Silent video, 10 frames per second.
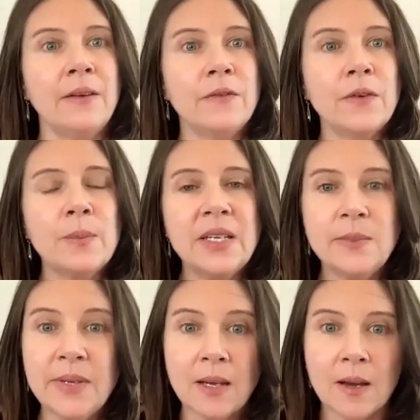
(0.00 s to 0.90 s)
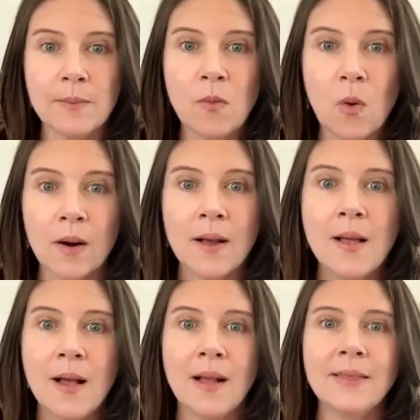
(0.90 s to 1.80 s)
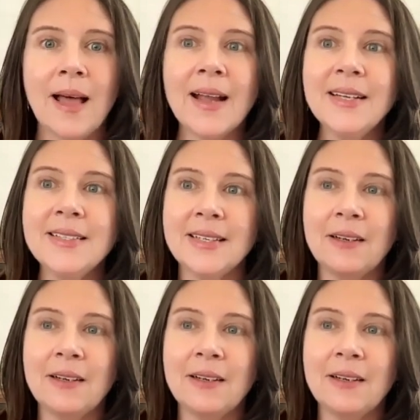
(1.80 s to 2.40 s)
and for me to become more aligned.